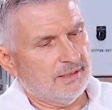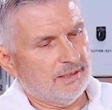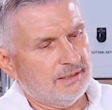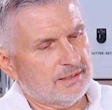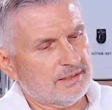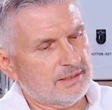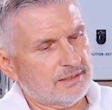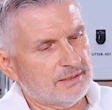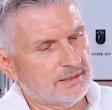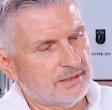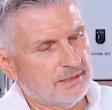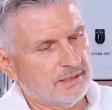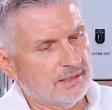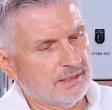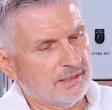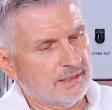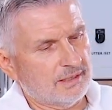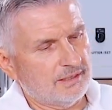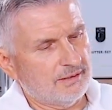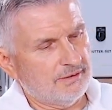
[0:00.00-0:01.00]

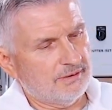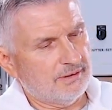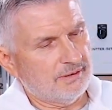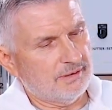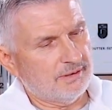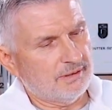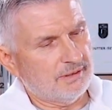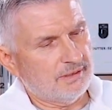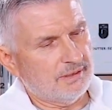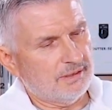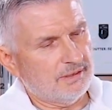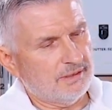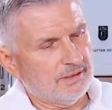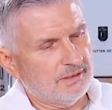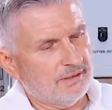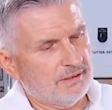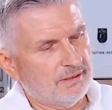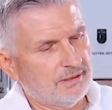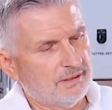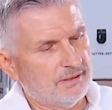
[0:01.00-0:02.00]
snug
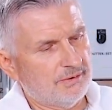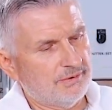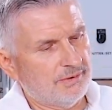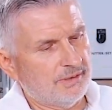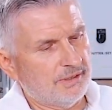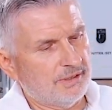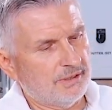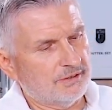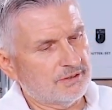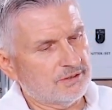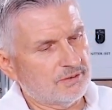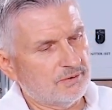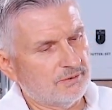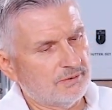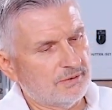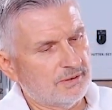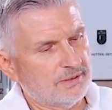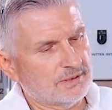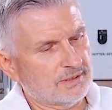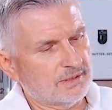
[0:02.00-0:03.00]
on there so
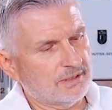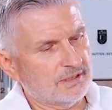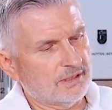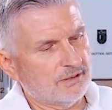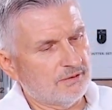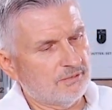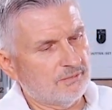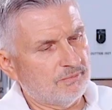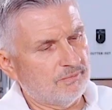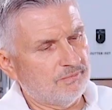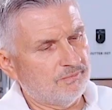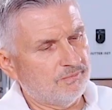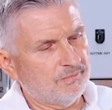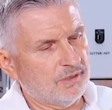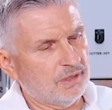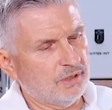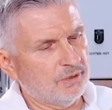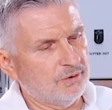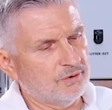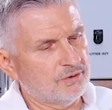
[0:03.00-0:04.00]
it doesn't come
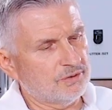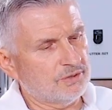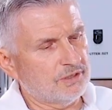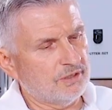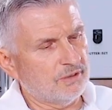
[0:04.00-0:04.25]
loose.